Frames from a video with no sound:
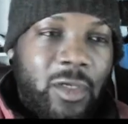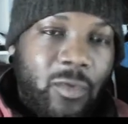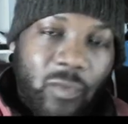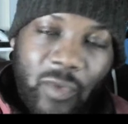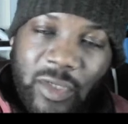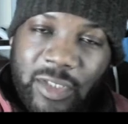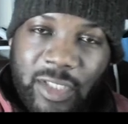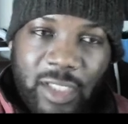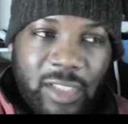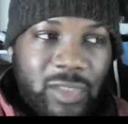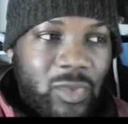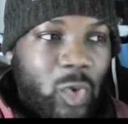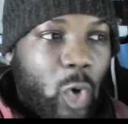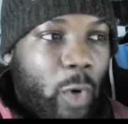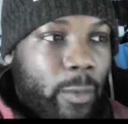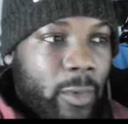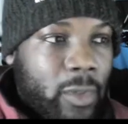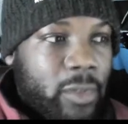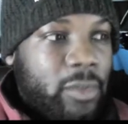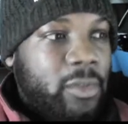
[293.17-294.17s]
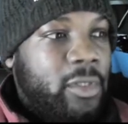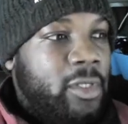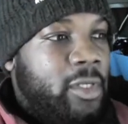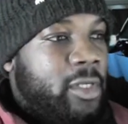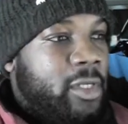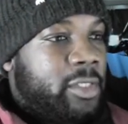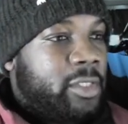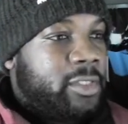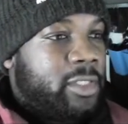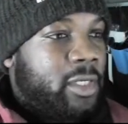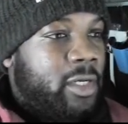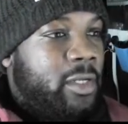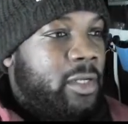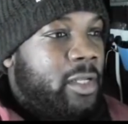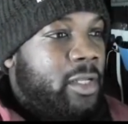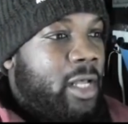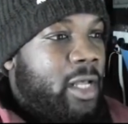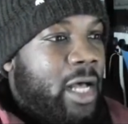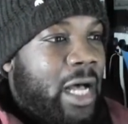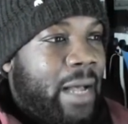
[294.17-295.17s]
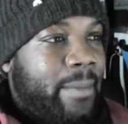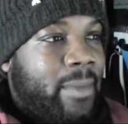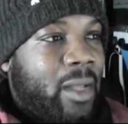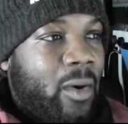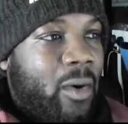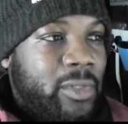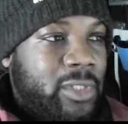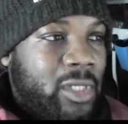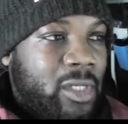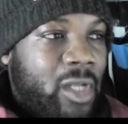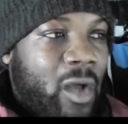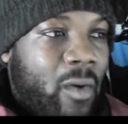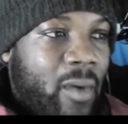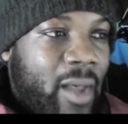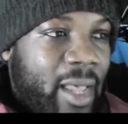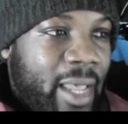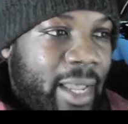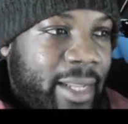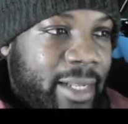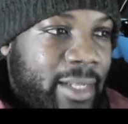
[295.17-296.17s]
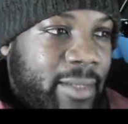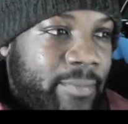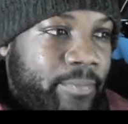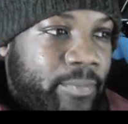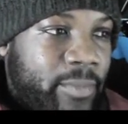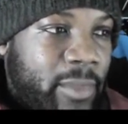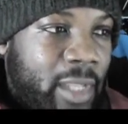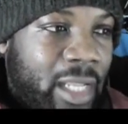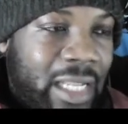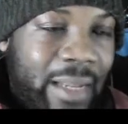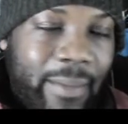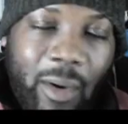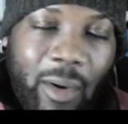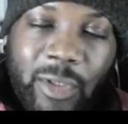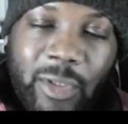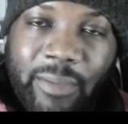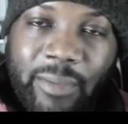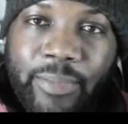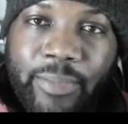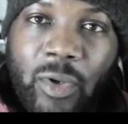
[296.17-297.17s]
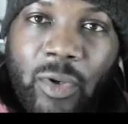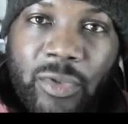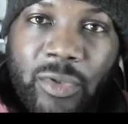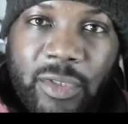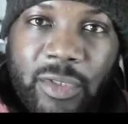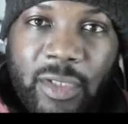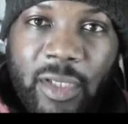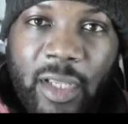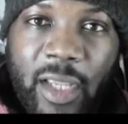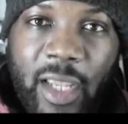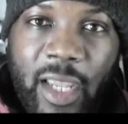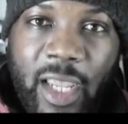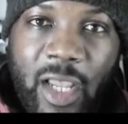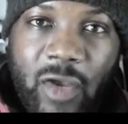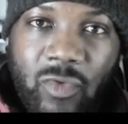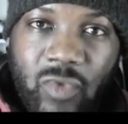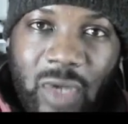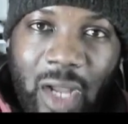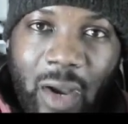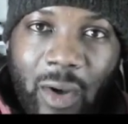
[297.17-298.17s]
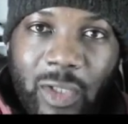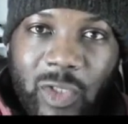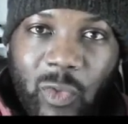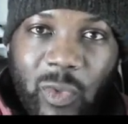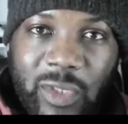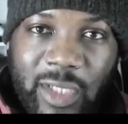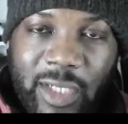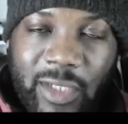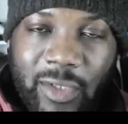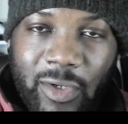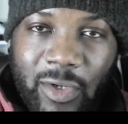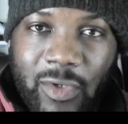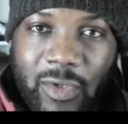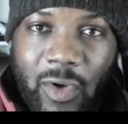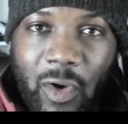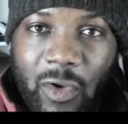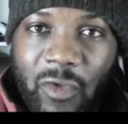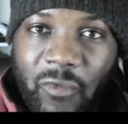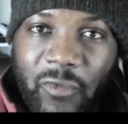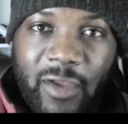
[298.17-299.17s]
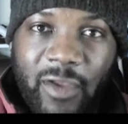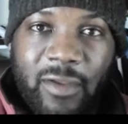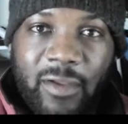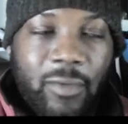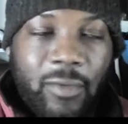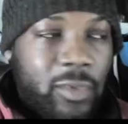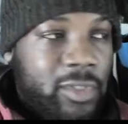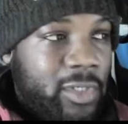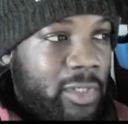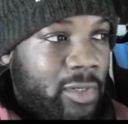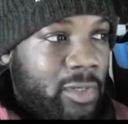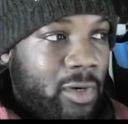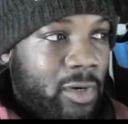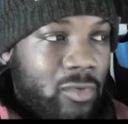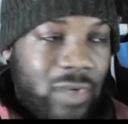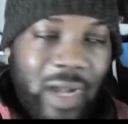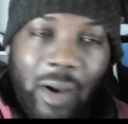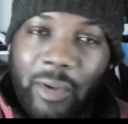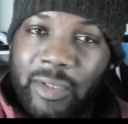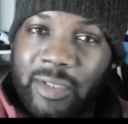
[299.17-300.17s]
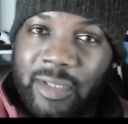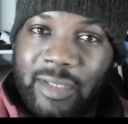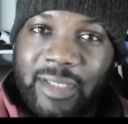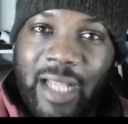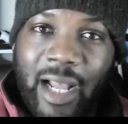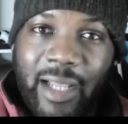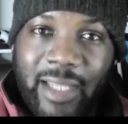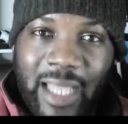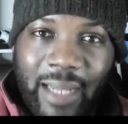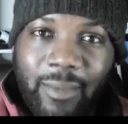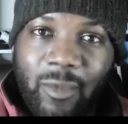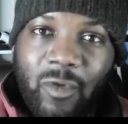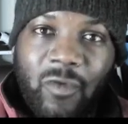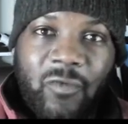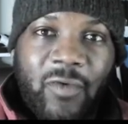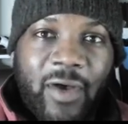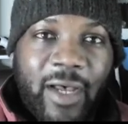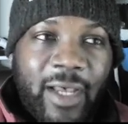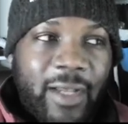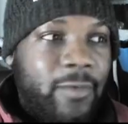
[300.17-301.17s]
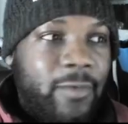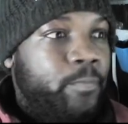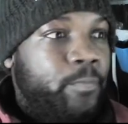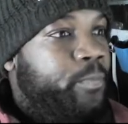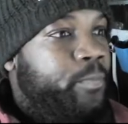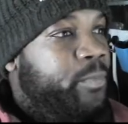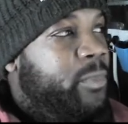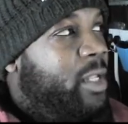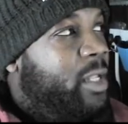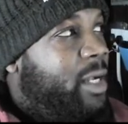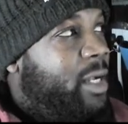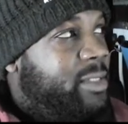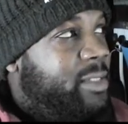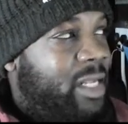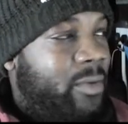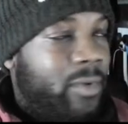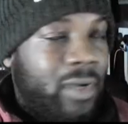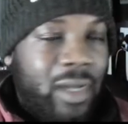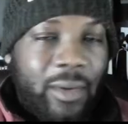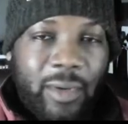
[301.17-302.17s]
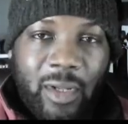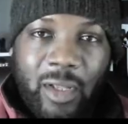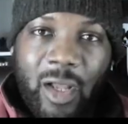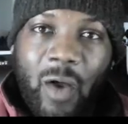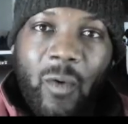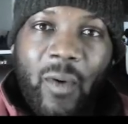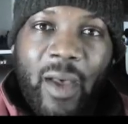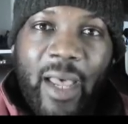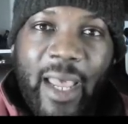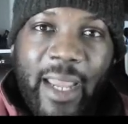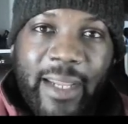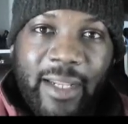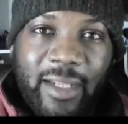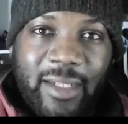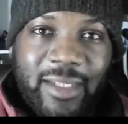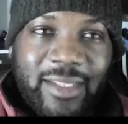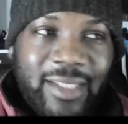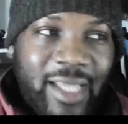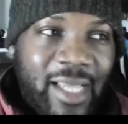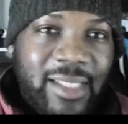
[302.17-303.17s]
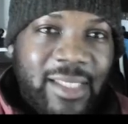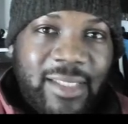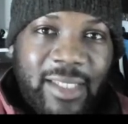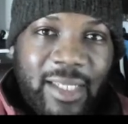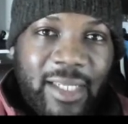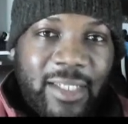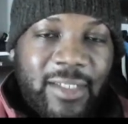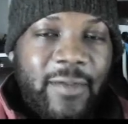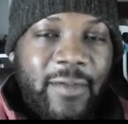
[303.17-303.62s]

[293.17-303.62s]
which is normal. So I'm going to go ahead and I'm going to put a route between our routes.yaml file, then we're going to go ahead and test it